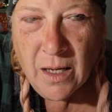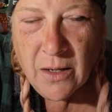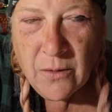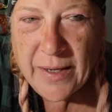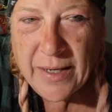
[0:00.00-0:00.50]

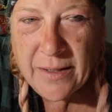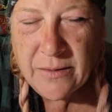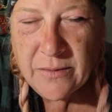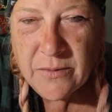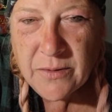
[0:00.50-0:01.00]
Wait,
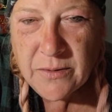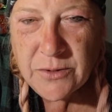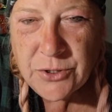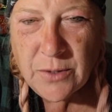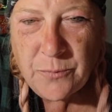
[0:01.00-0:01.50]

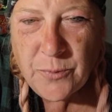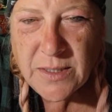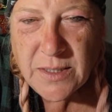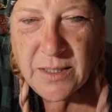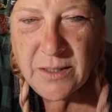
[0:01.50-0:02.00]
Trump
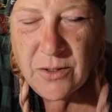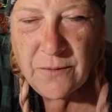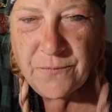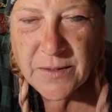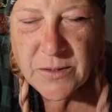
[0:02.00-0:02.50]
wasn't in
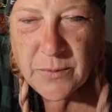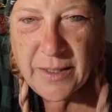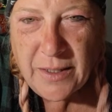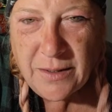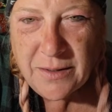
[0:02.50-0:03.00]
office,
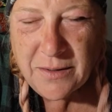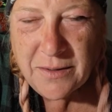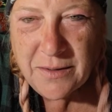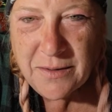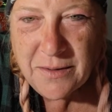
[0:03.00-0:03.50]
right?
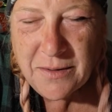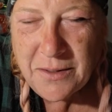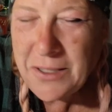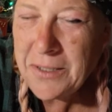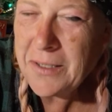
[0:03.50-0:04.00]

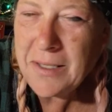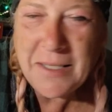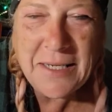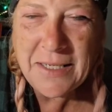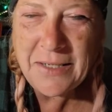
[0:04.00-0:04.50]
I
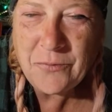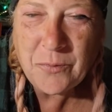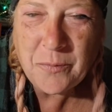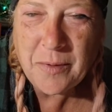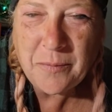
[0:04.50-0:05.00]
can't even
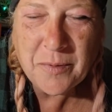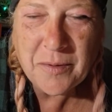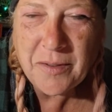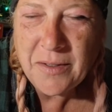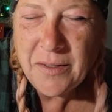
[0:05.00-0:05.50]

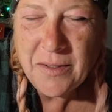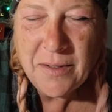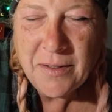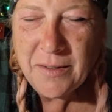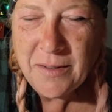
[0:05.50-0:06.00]
remember.
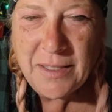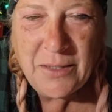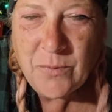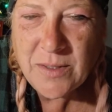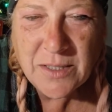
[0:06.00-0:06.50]
He
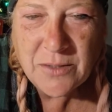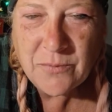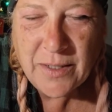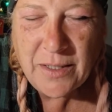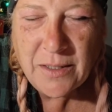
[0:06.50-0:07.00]
wasn't,
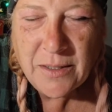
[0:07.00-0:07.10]
right?